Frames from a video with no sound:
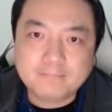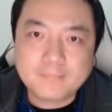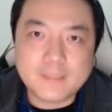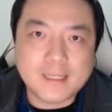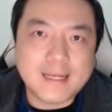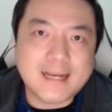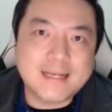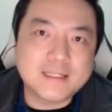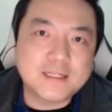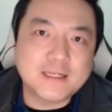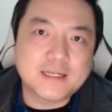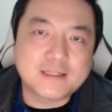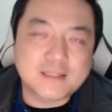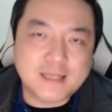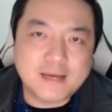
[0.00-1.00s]
As an
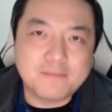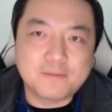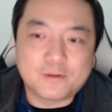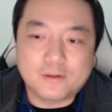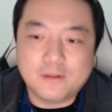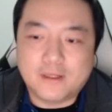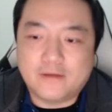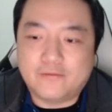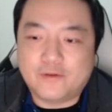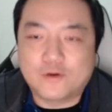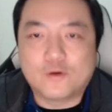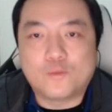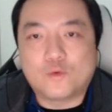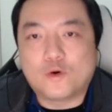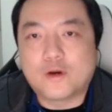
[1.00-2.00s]
example, if you're
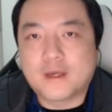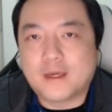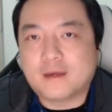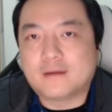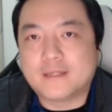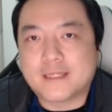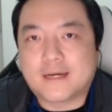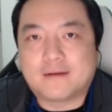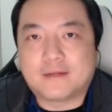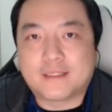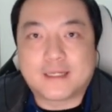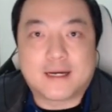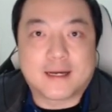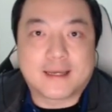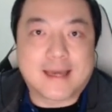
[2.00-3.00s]
walking down a
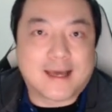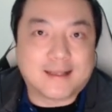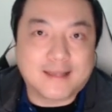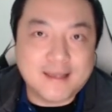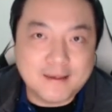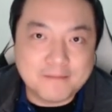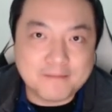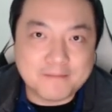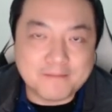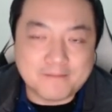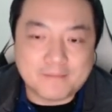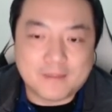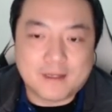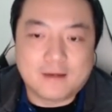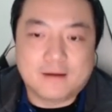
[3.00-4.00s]
dark alley,
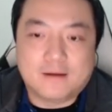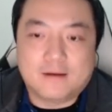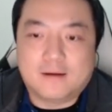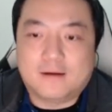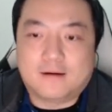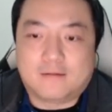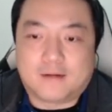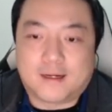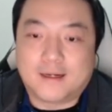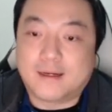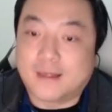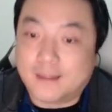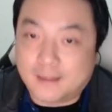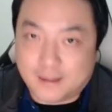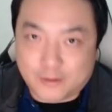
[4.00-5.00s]
right,
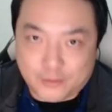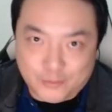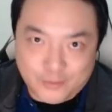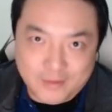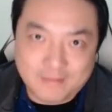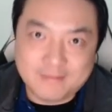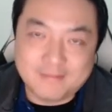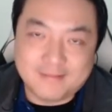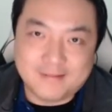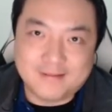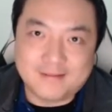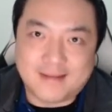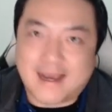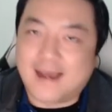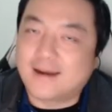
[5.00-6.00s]
alone,
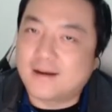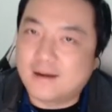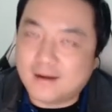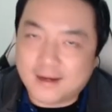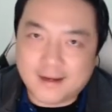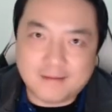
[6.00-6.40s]
at night,